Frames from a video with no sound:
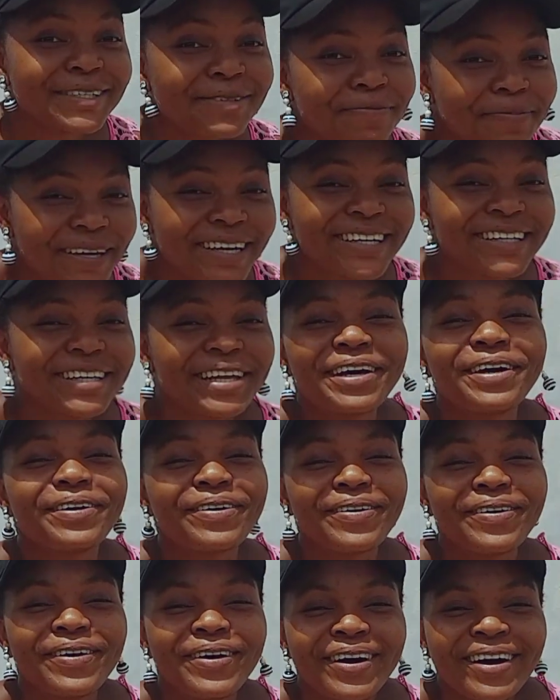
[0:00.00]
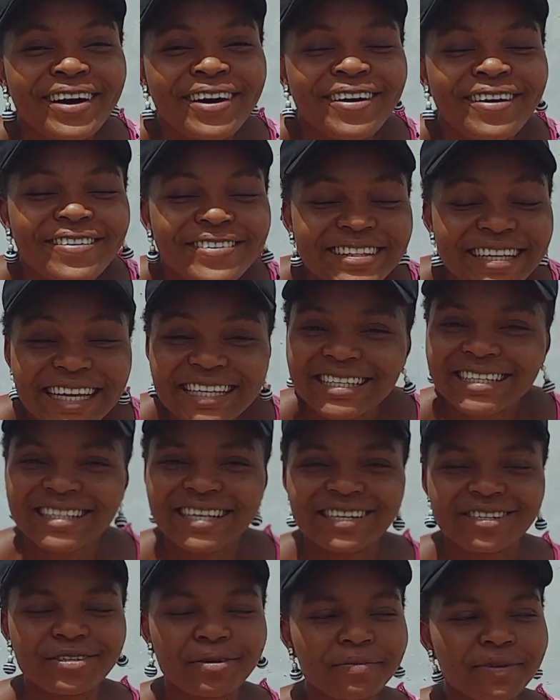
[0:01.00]
It's a big deal.
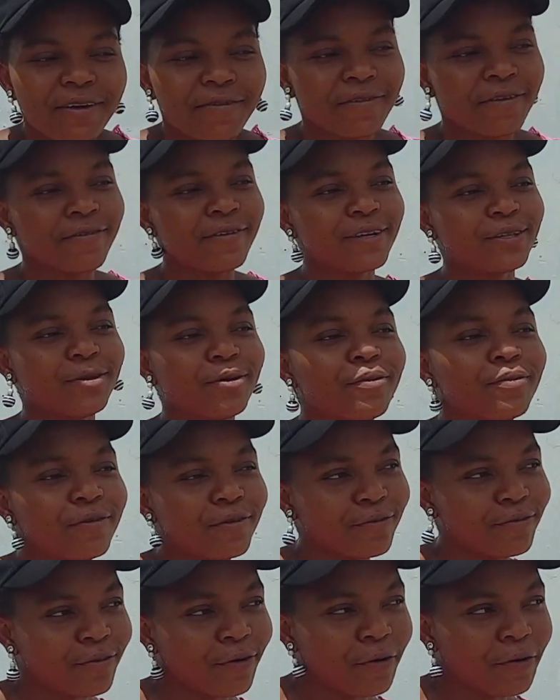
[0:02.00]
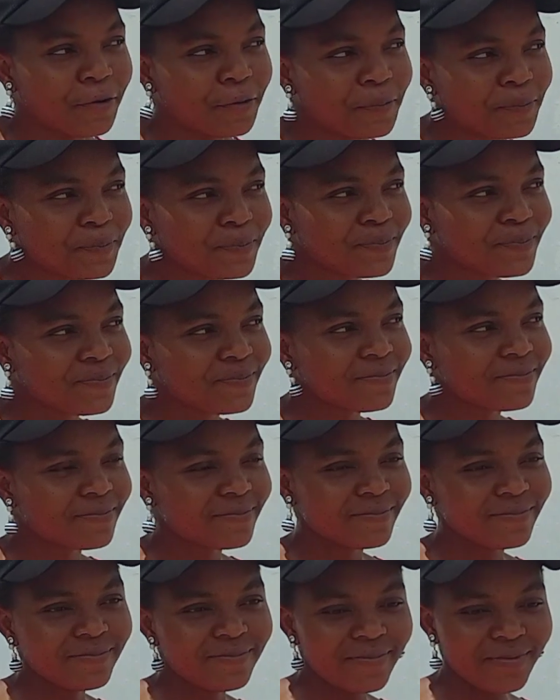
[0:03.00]
30 days, something I've never done before.
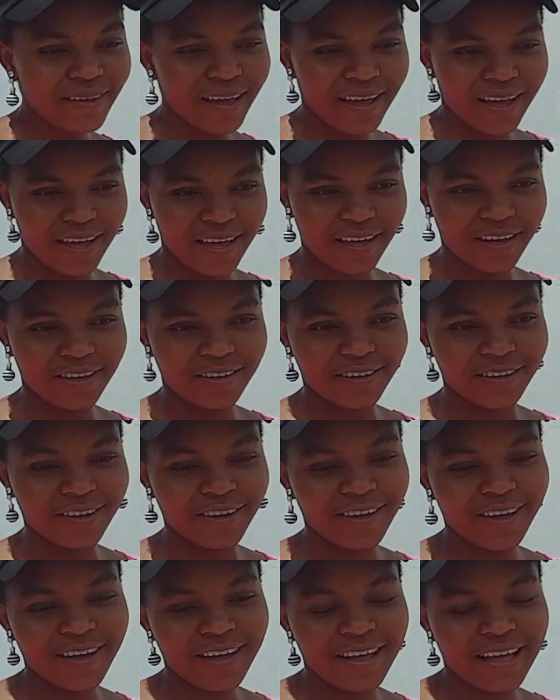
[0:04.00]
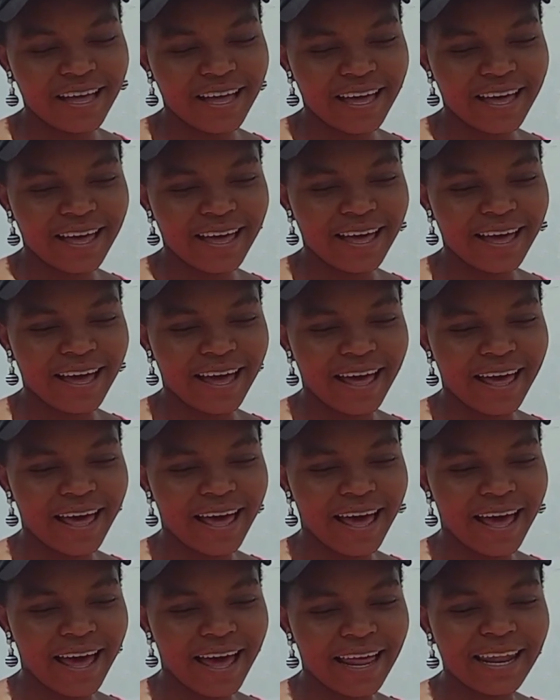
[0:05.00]
And
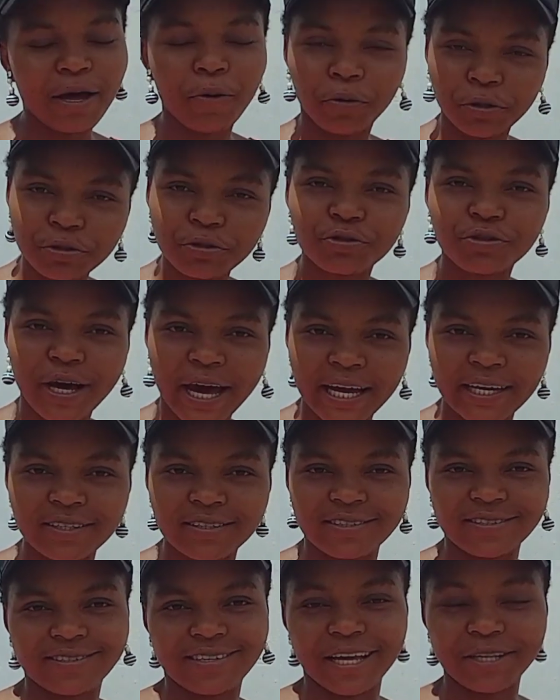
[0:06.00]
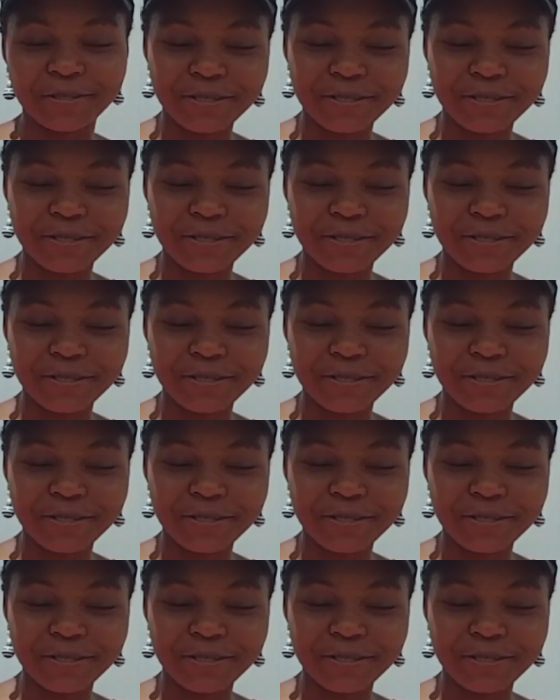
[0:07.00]
I want to try it.